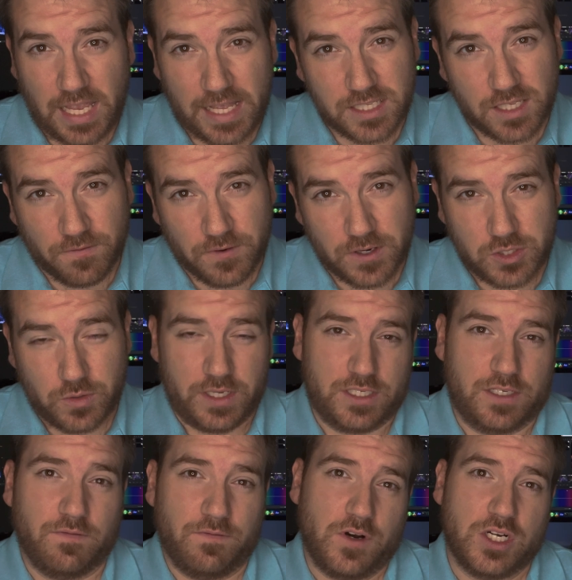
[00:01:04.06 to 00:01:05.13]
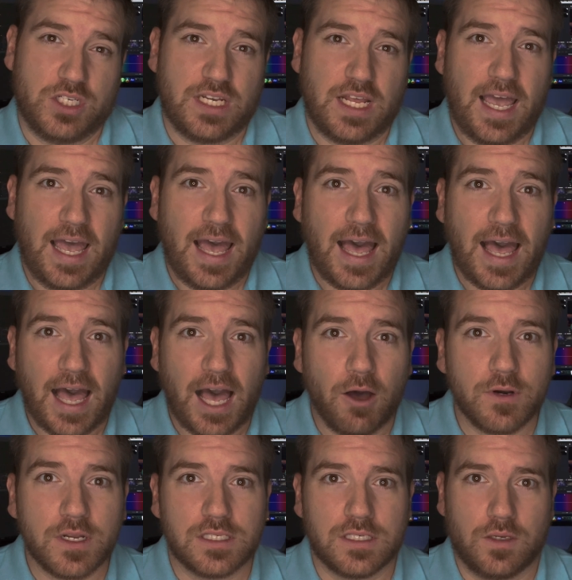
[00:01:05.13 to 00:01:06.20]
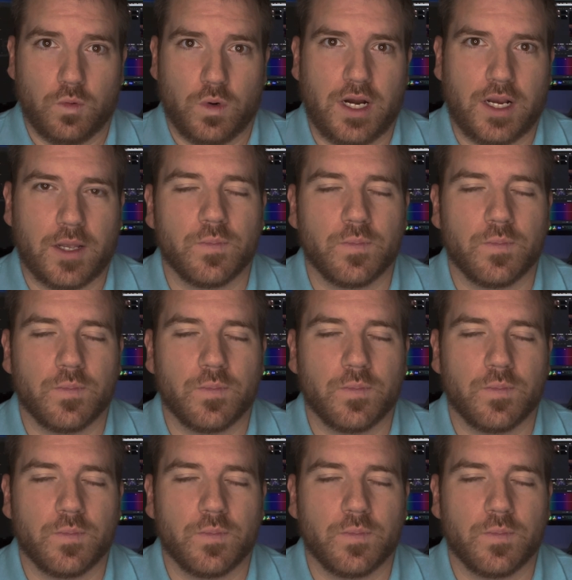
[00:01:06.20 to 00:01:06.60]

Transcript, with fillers: answer the first question first. How does it work?